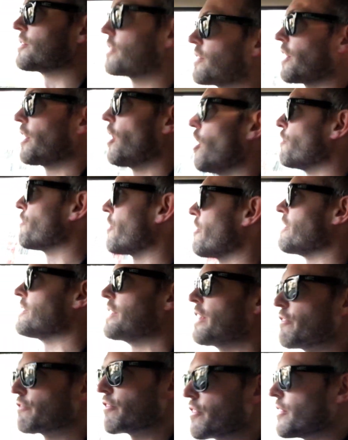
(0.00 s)
they are very
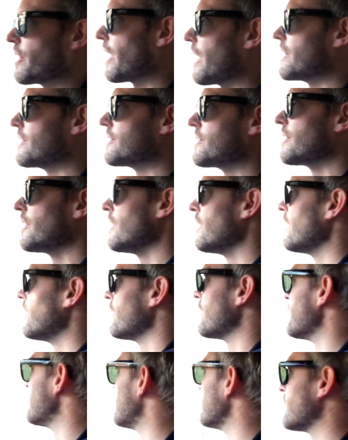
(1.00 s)
different, and
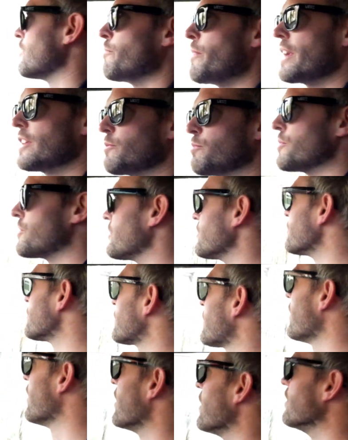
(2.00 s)
this is a mass-produced
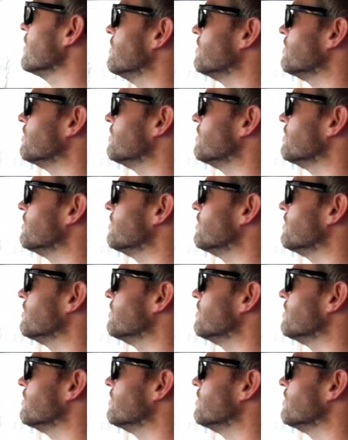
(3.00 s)
car.